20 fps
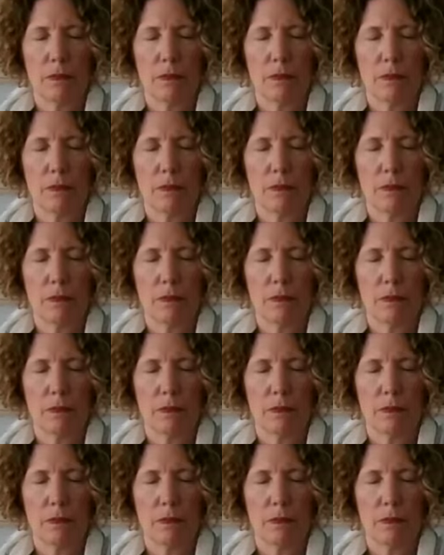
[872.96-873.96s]

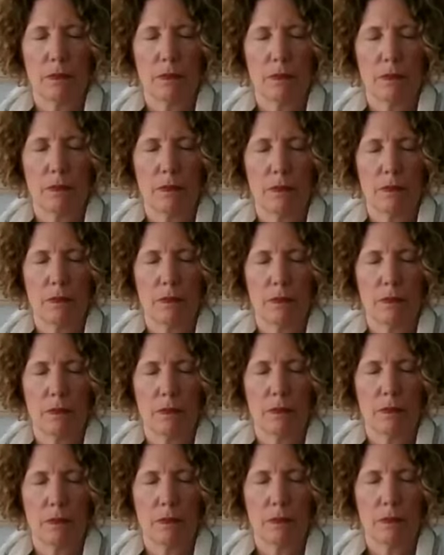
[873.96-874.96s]

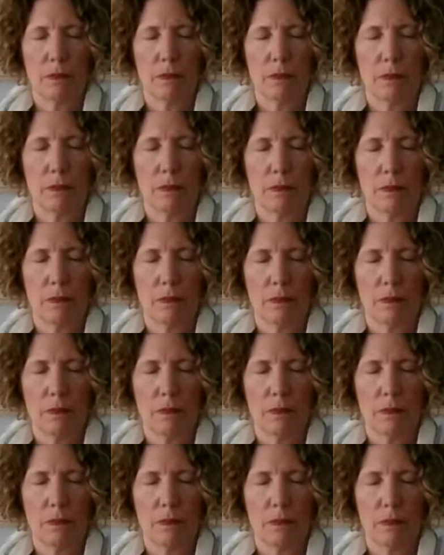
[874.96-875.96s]

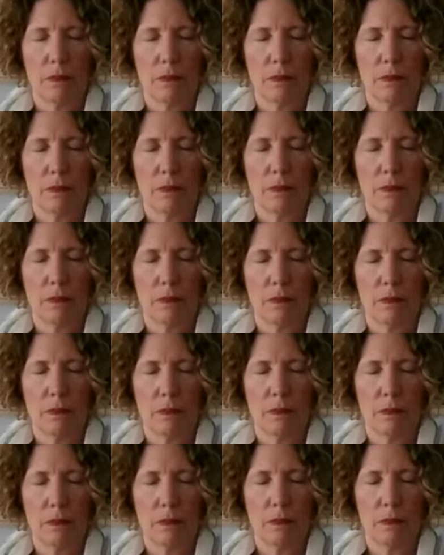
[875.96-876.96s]

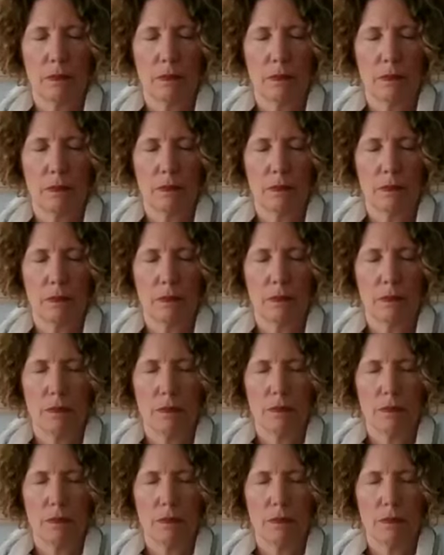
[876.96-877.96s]

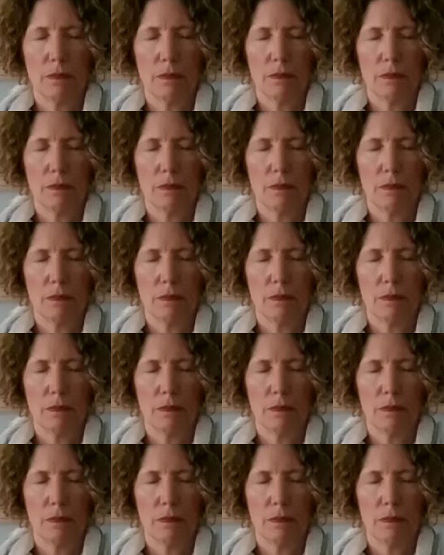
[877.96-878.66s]
(silence)